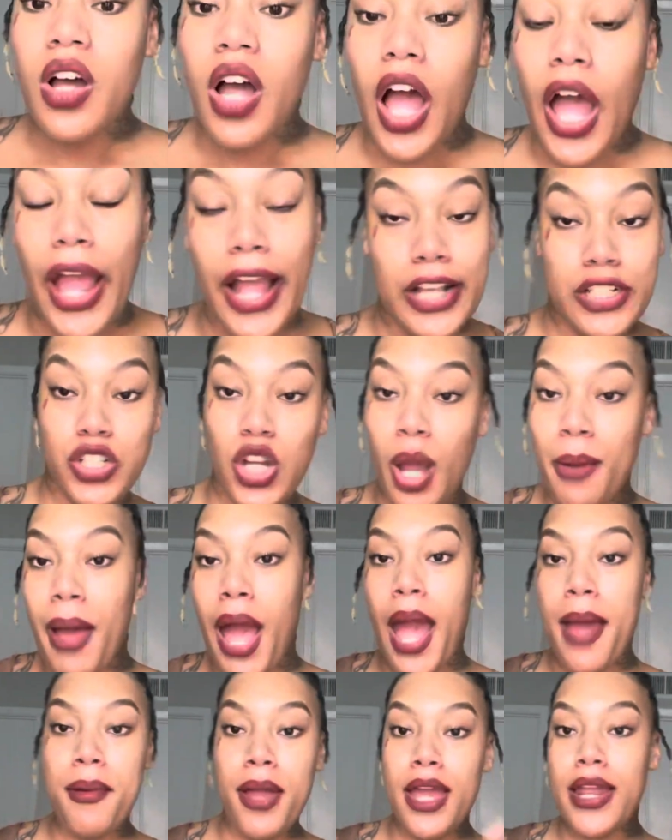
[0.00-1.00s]
is your
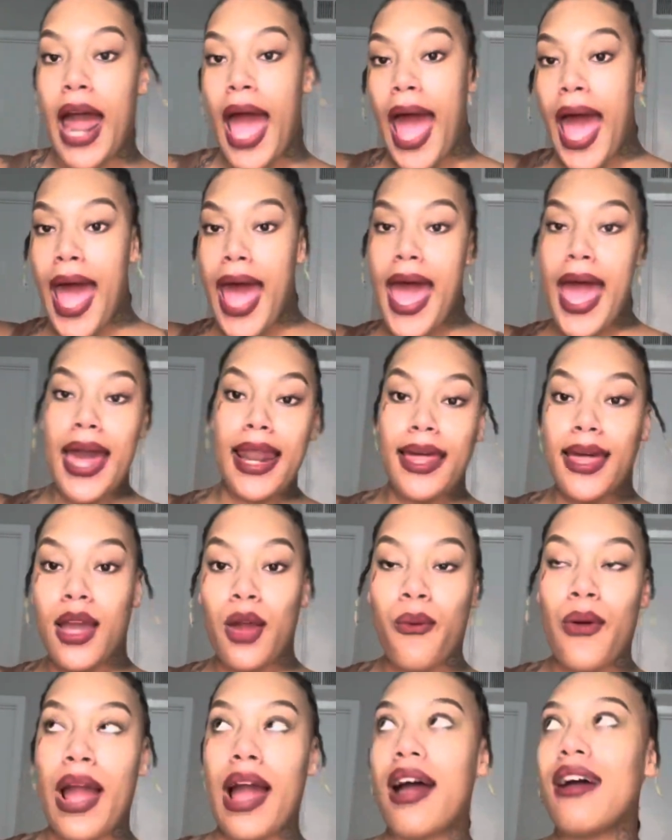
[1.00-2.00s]
baby daddy
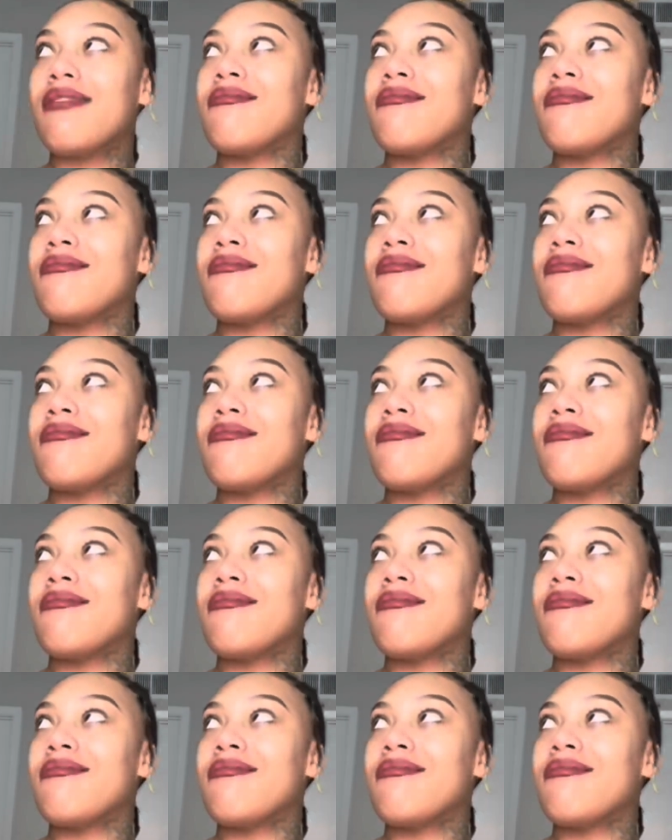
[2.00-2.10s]
around?